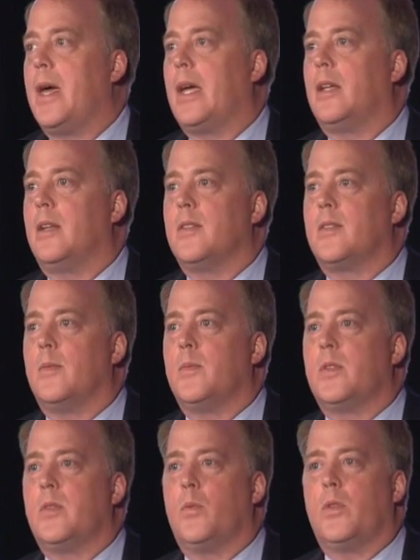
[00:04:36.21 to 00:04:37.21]

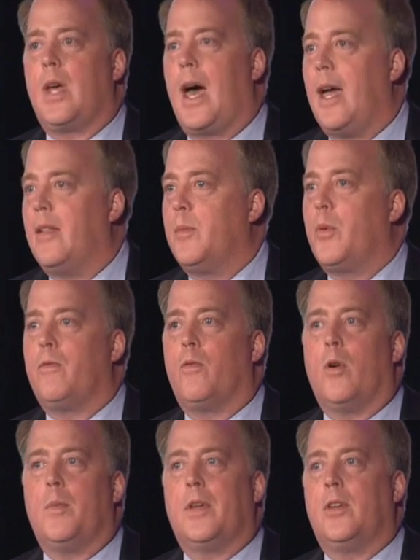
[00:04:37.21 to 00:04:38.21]
mechanisms with highly
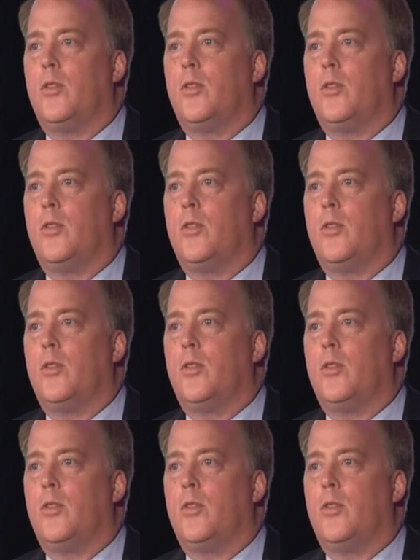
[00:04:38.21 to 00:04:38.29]
performing,